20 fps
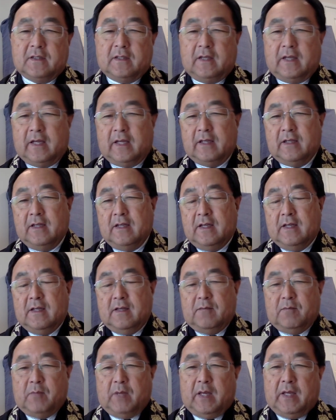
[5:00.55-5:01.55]
It had
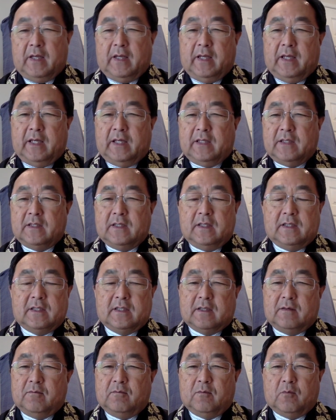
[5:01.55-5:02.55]
mayonnaise and
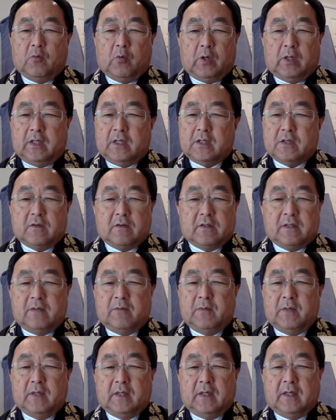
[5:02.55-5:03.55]
some relish or
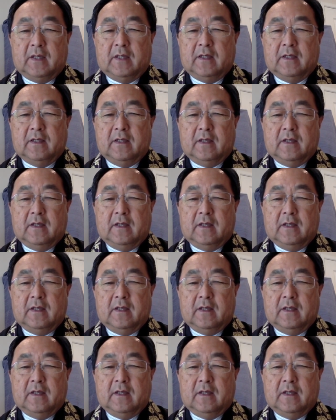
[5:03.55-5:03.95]
something in it.